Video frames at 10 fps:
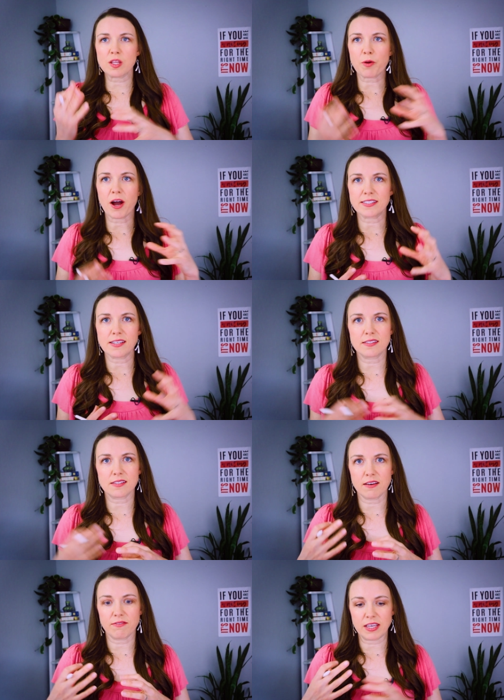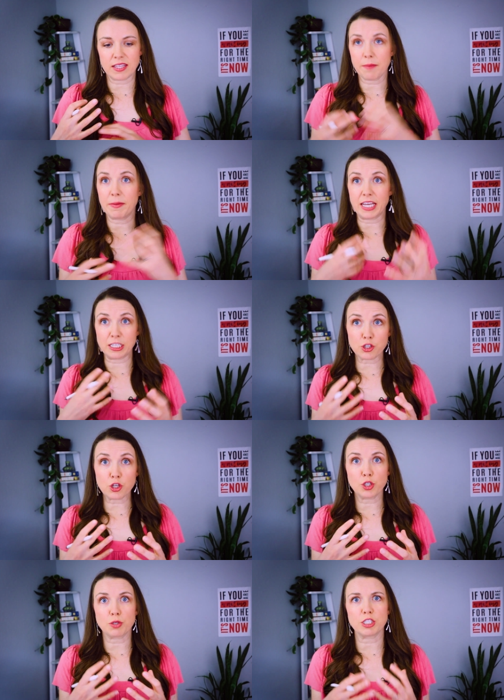the process of
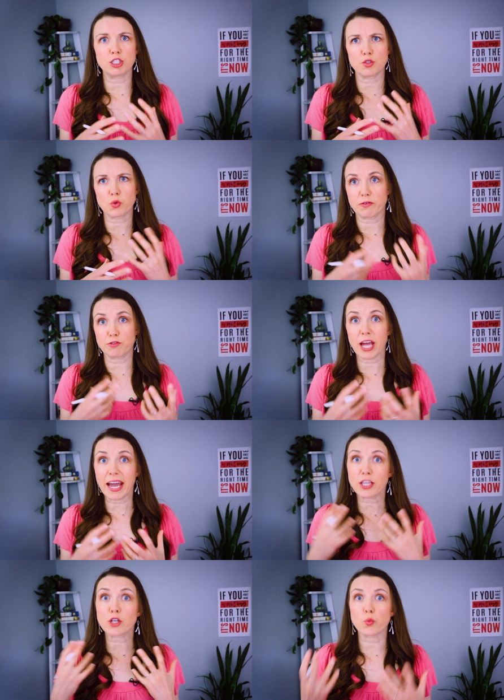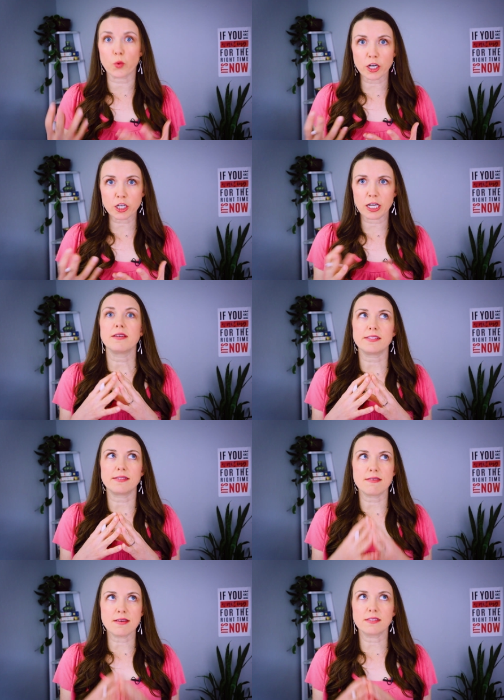elimination, you can just sort of check your work. Does
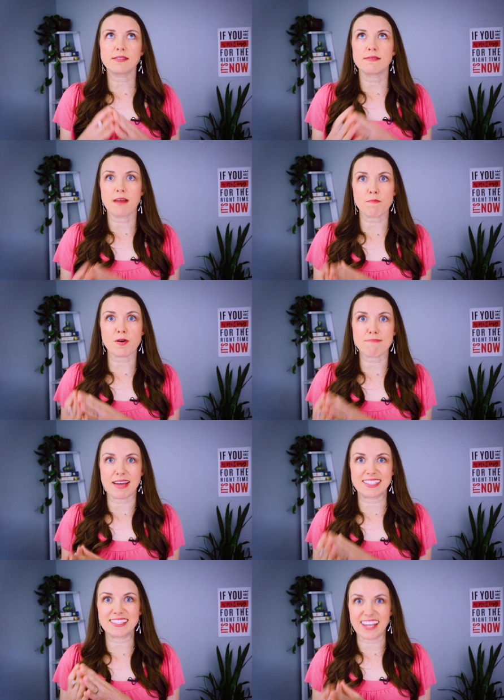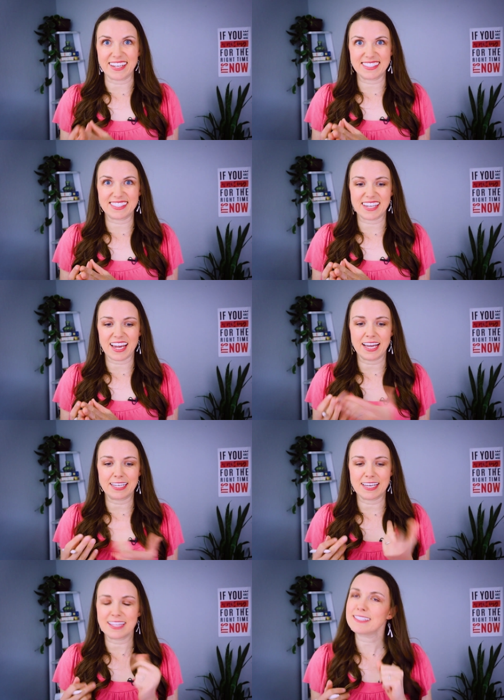this number make sense?
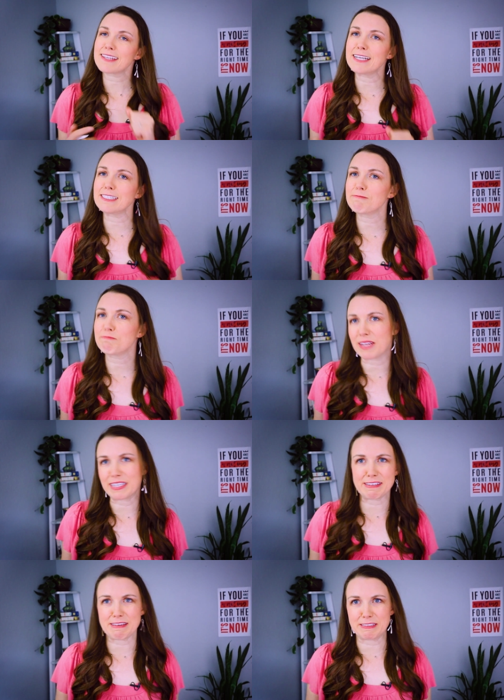And in this case, yes, it